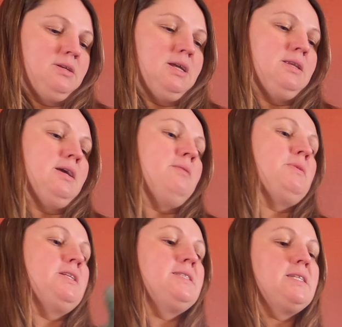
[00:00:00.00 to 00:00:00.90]
And now I'm
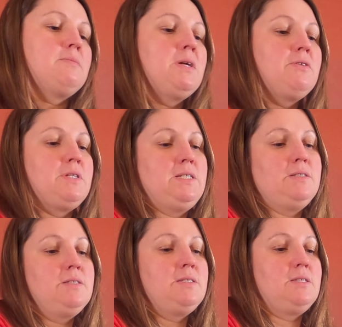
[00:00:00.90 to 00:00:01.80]
gonna stick my
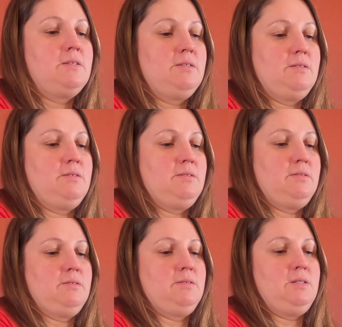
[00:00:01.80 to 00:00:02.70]
greens
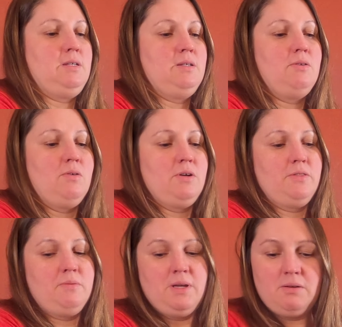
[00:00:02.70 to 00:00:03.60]
in all
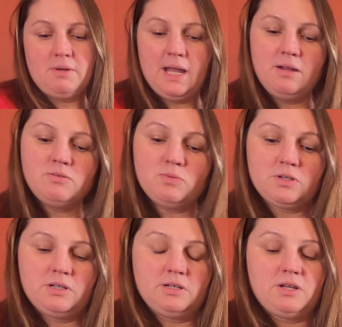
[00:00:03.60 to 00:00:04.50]
the way around.
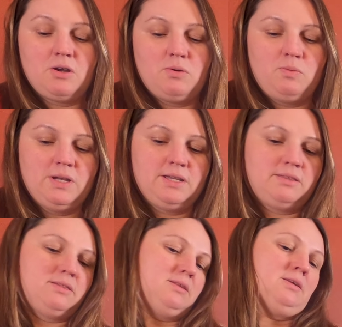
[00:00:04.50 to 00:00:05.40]
We're gonna go
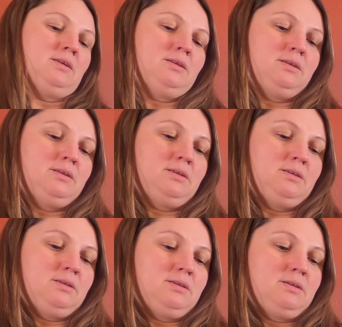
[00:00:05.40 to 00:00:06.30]
with
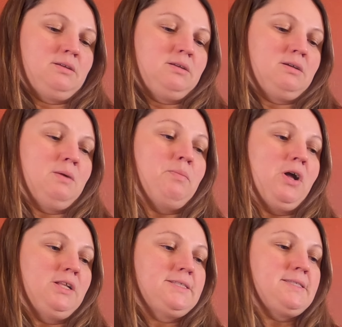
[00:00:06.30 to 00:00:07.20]
a
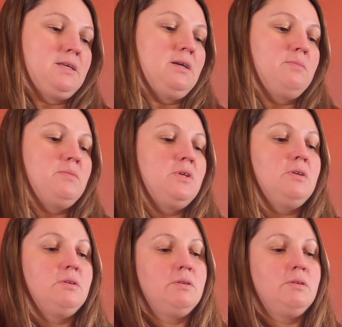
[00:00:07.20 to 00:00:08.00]
balsam